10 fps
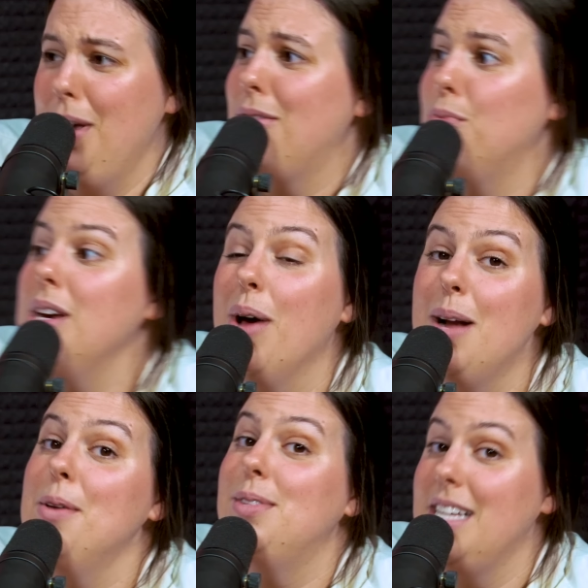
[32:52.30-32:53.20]
we we
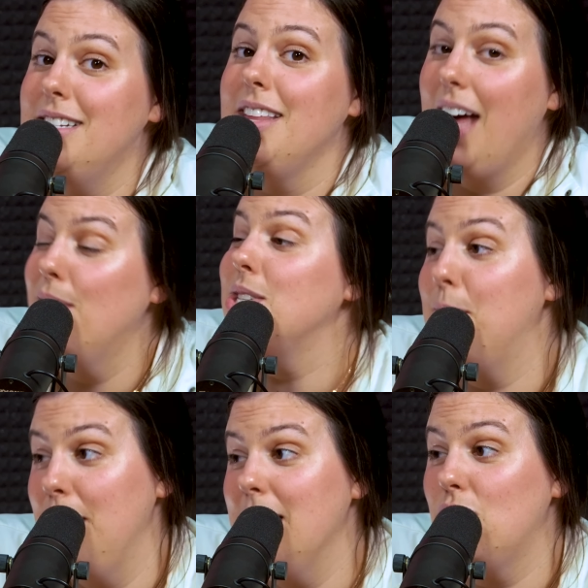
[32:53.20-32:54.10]
wanted to be with Disney. That was
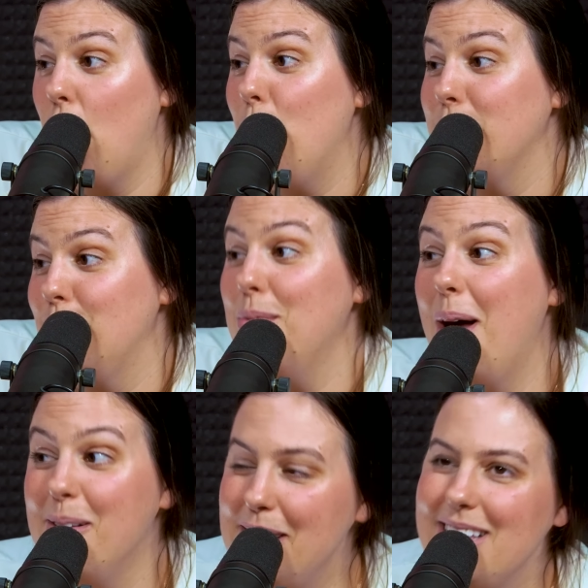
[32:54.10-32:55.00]
our biggest goal. Yeah. We
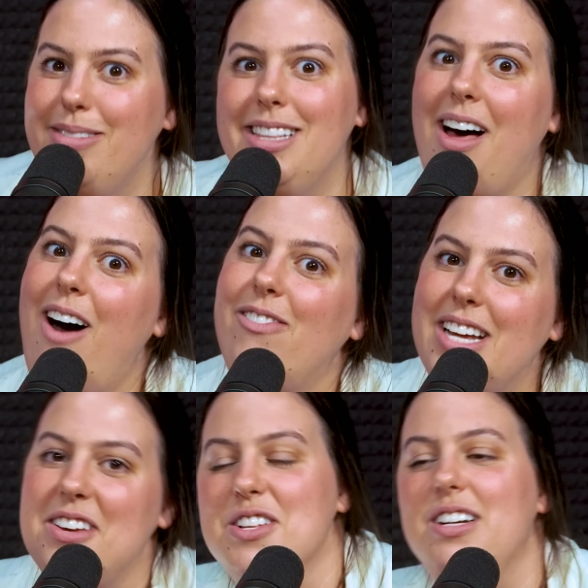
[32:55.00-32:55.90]
wanted to be, we loved
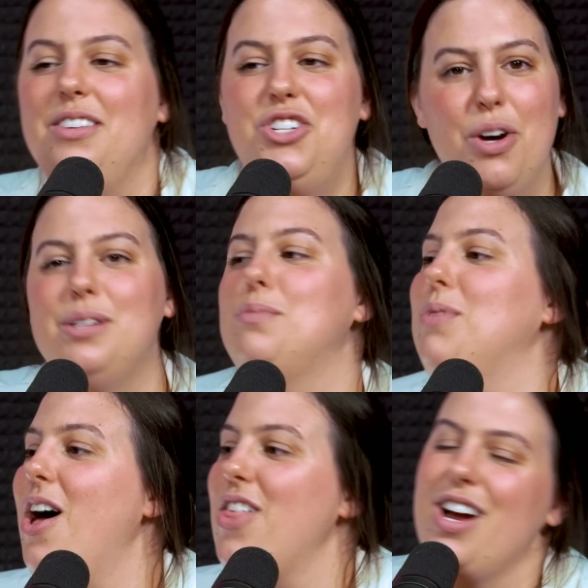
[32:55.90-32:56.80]
like the, the Jonas,
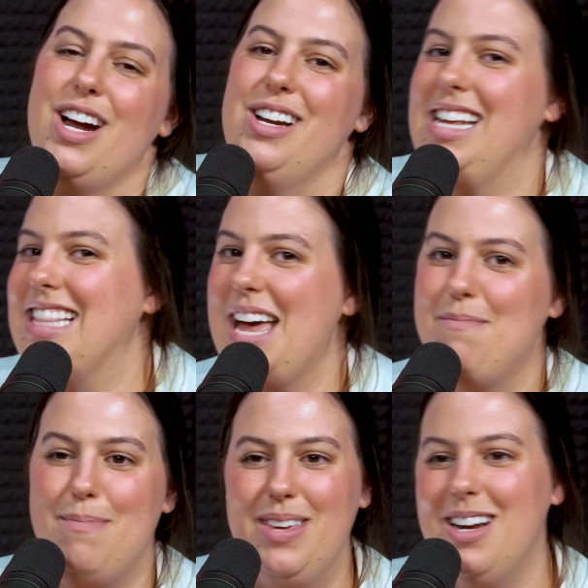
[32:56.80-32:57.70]
Jonas Brothers, Brothers and like,
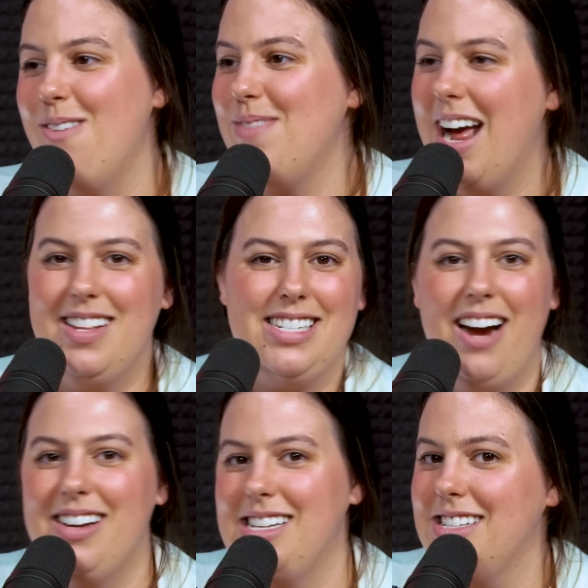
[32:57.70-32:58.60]
you know, Miley
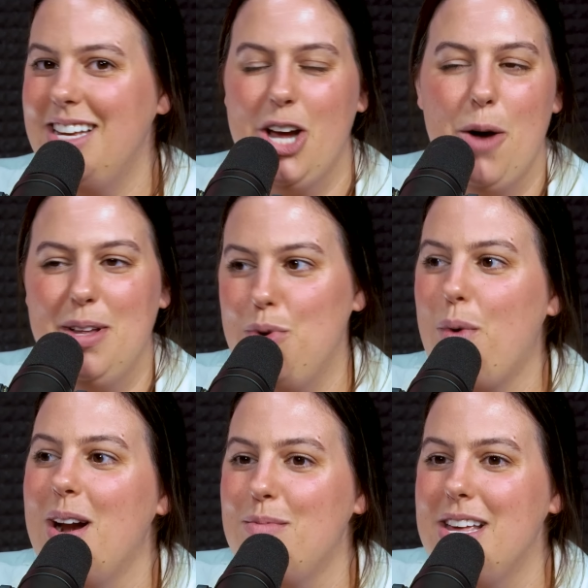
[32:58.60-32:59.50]
Cyrus and Selena Gomez. We
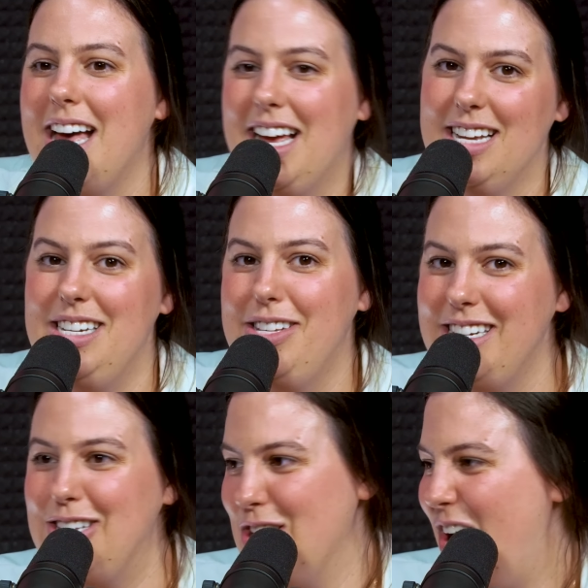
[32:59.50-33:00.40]
wanted to be like
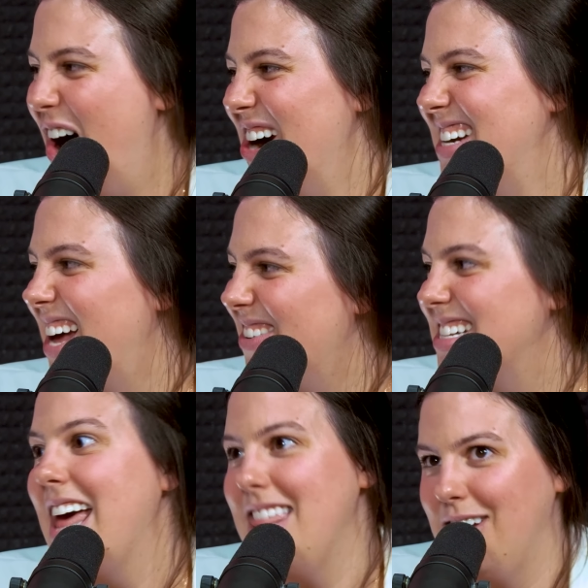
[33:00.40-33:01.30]
Disney stars. That
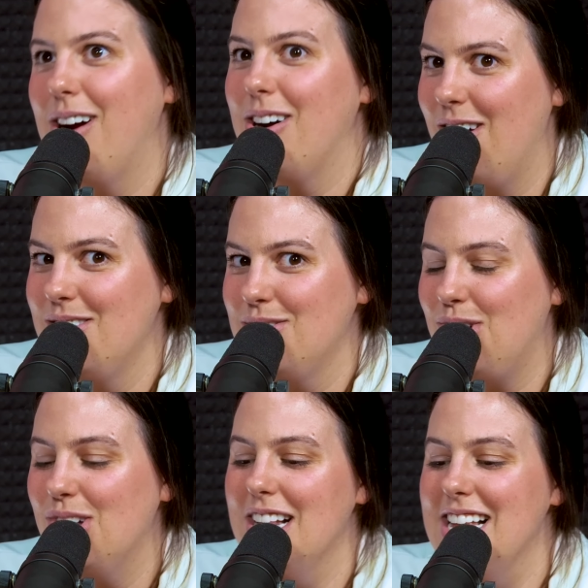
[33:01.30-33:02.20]
was, I think, our honest
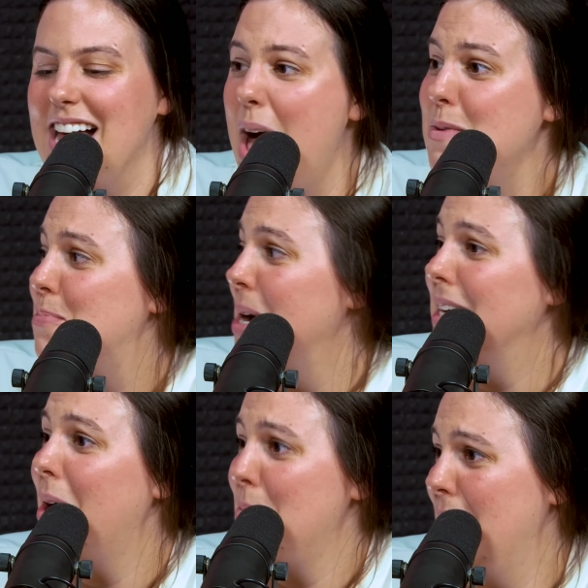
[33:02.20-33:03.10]
goal. Probably. And we
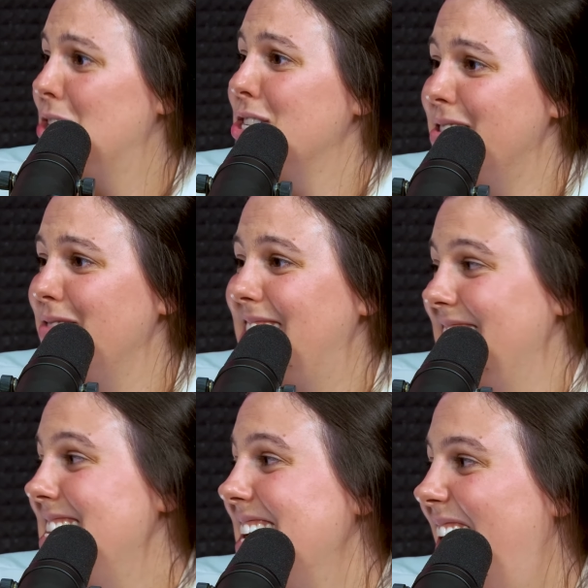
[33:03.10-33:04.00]
printed out a picture of the
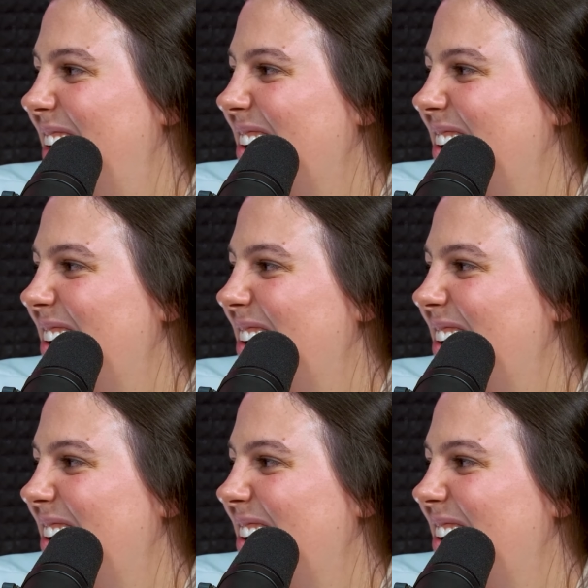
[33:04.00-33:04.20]
C E O